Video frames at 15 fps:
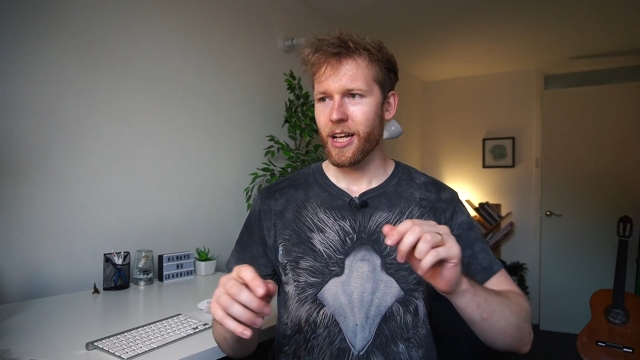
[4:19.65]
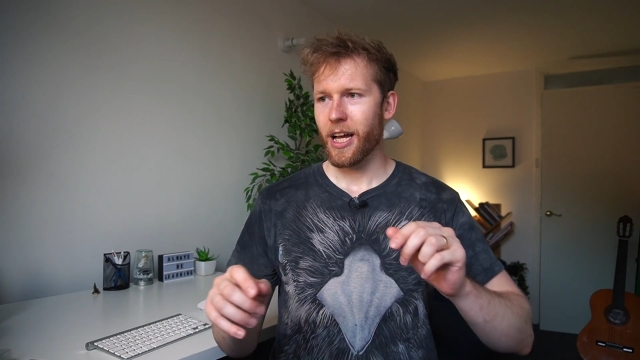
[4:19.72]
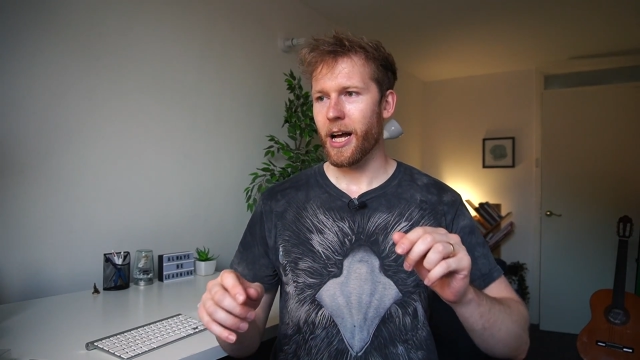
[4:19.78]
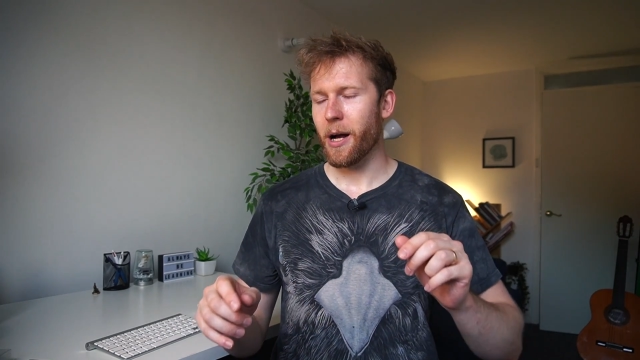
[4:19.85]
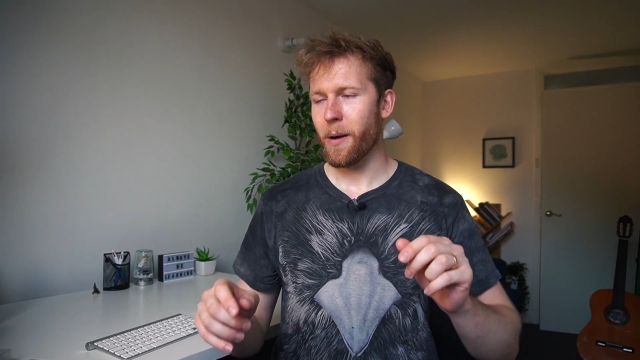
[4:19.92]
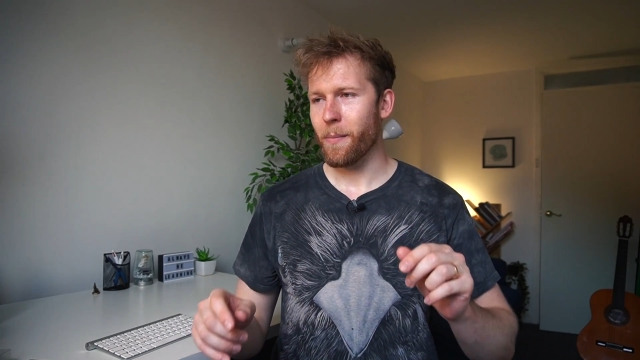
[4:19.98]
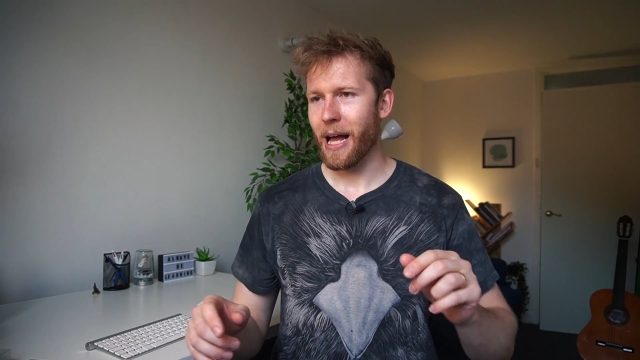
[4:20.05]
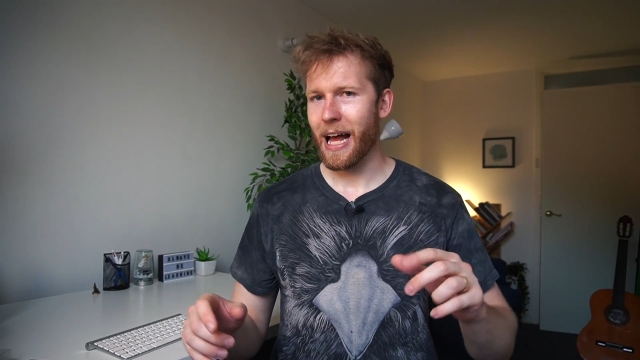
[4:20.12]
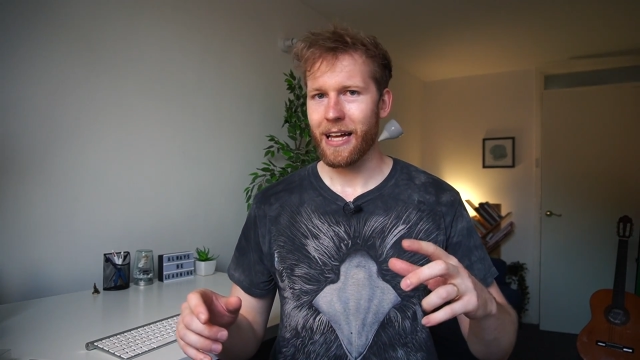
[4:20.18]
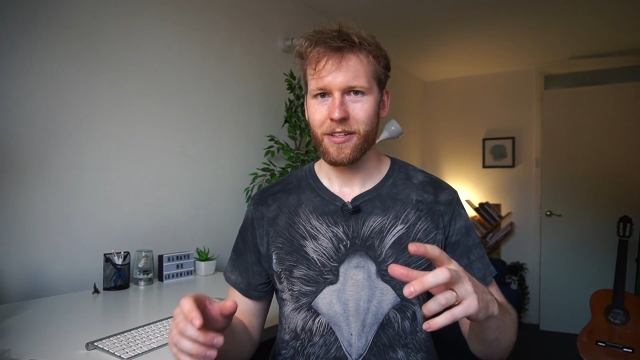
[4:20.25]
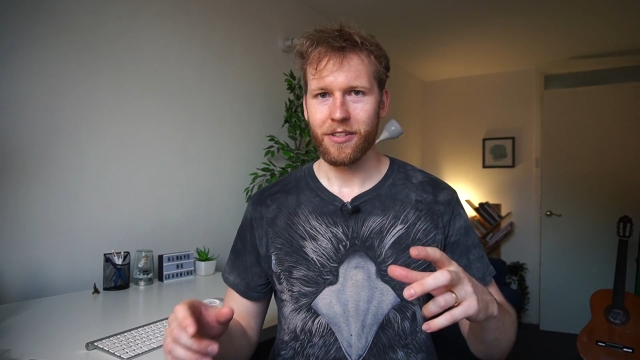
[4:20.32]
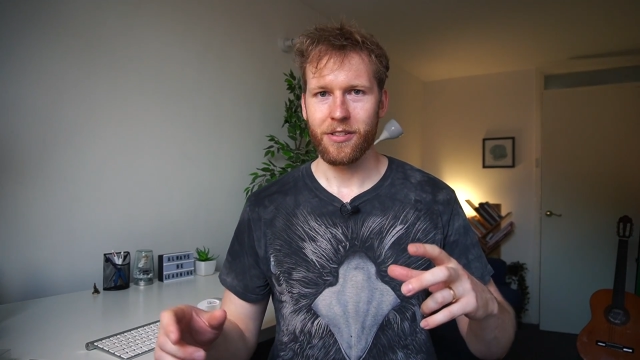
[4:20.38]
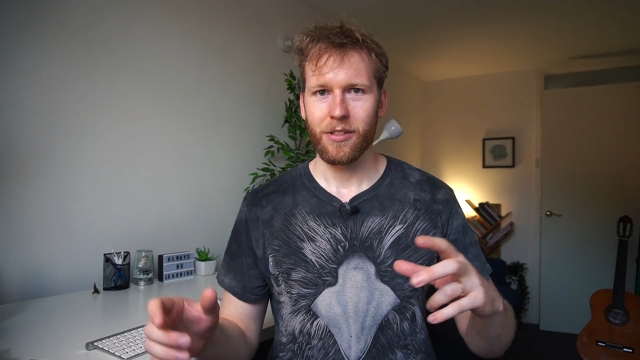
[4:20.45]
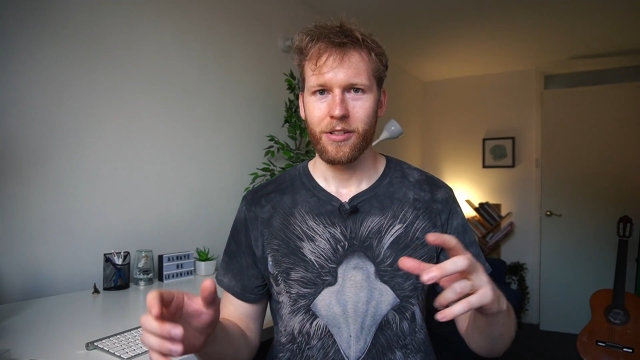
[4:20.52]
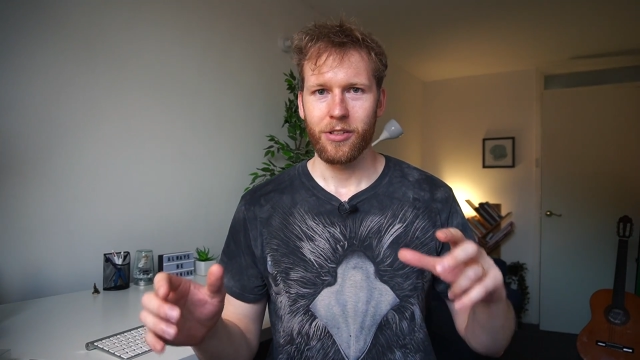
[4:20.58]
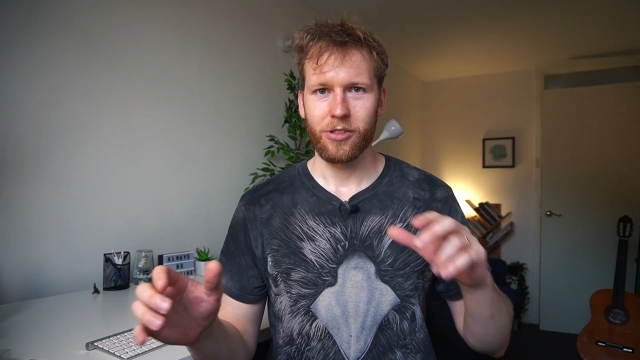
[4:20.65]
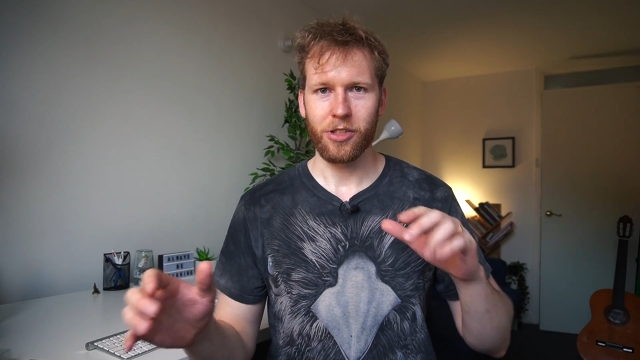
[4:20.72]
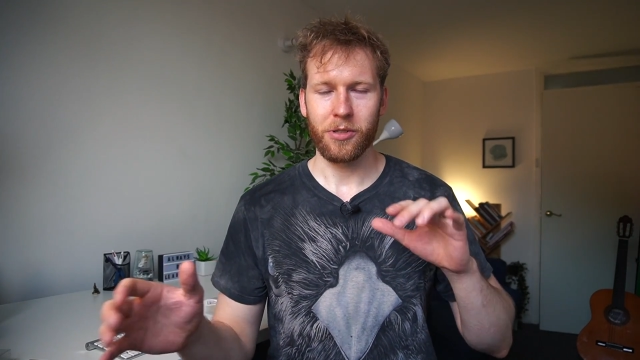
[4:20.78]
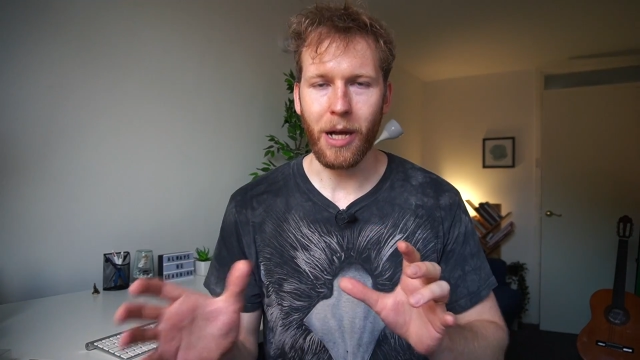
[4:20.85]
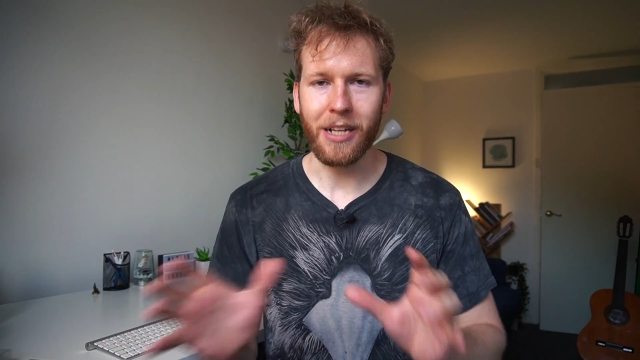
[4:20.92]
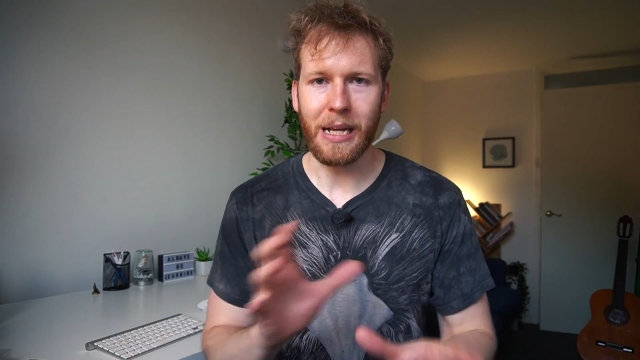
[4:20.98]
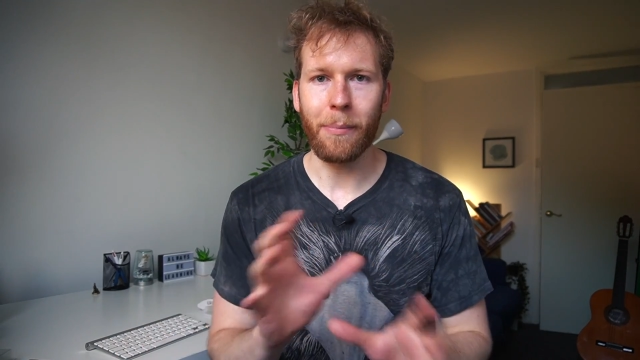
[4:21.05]
Um, um, and
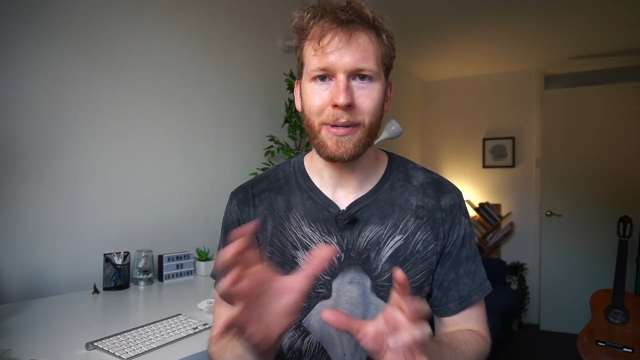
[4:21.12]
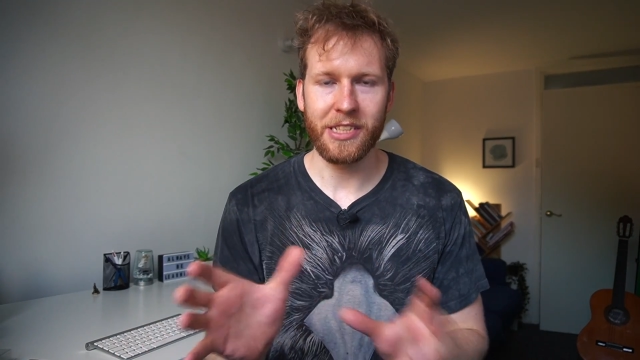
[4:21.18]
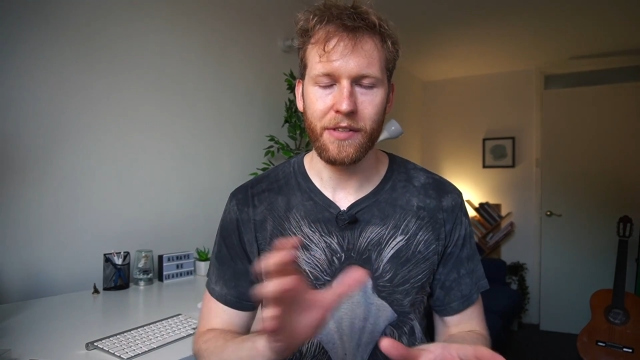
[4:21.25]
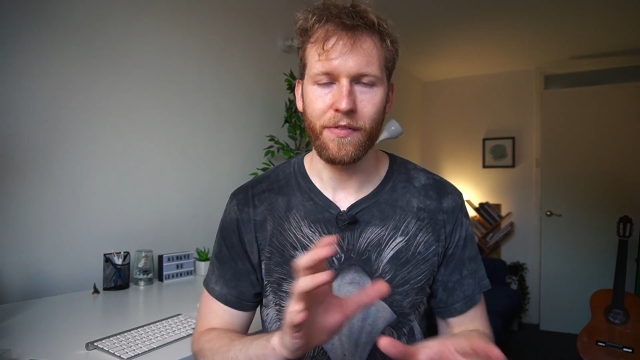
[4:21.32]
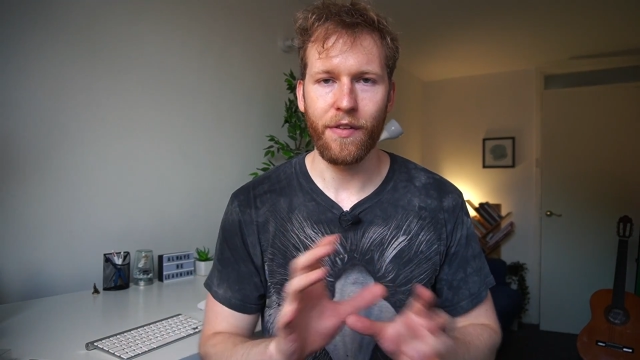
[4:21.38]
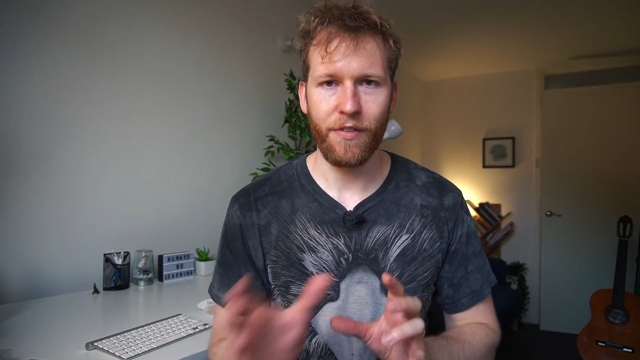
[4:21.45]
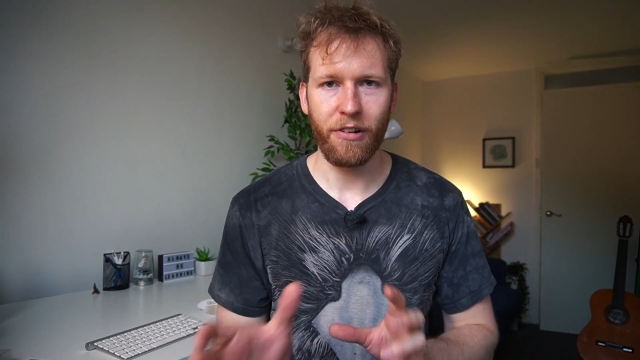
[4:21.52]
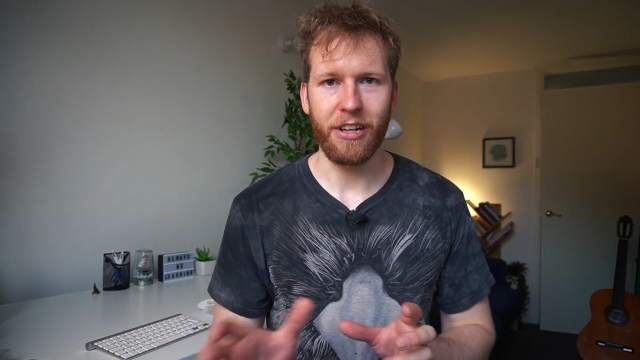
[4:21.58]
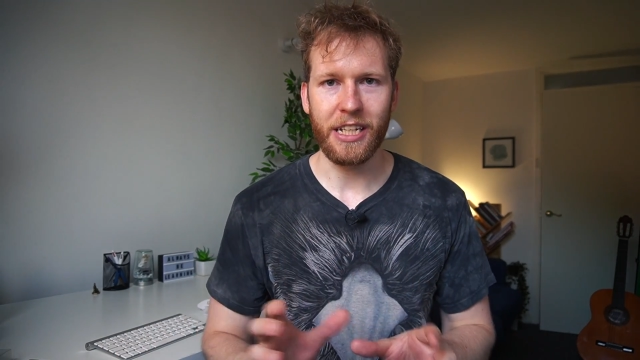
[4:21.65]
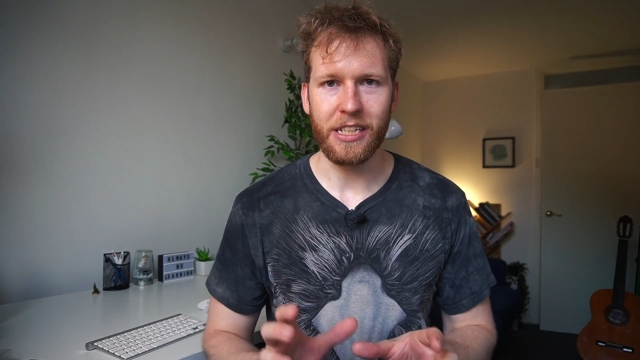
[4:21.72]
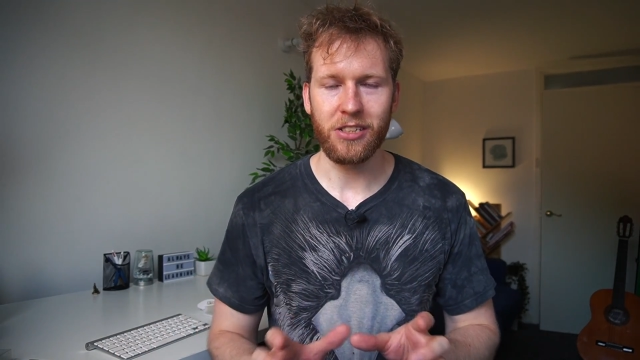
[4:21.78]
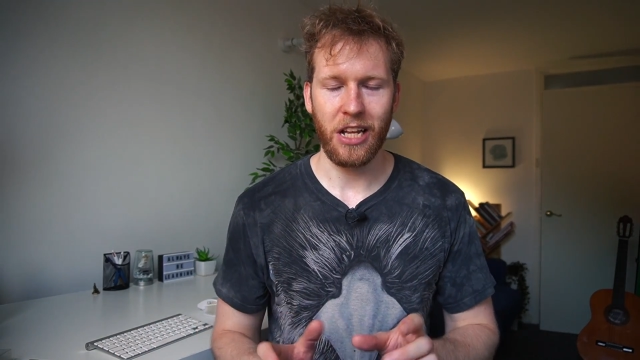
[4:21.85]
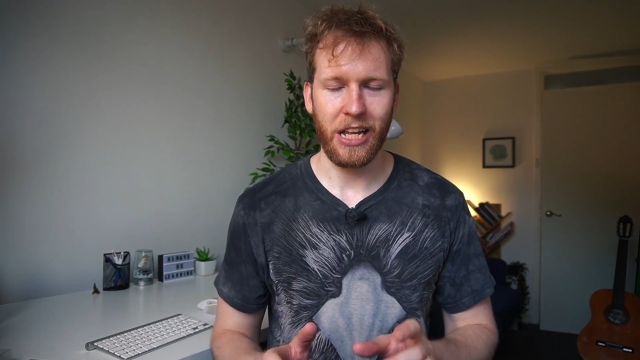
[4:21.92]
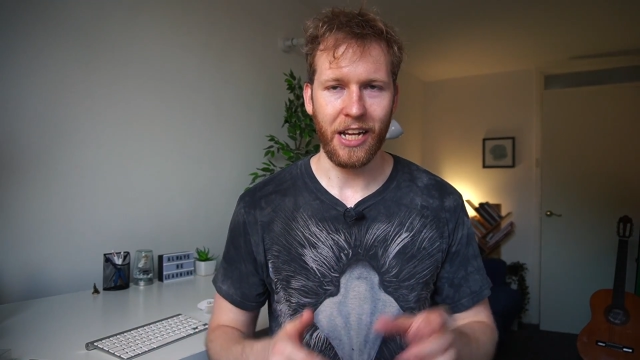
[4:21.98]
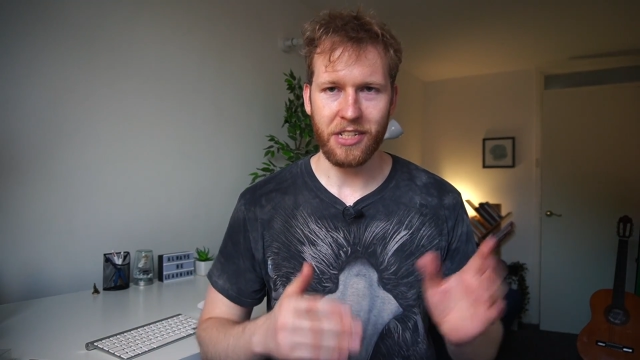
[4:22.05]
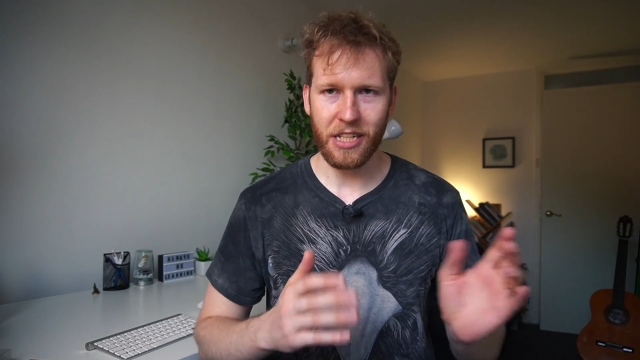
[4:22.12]
just adapt my CV very easily.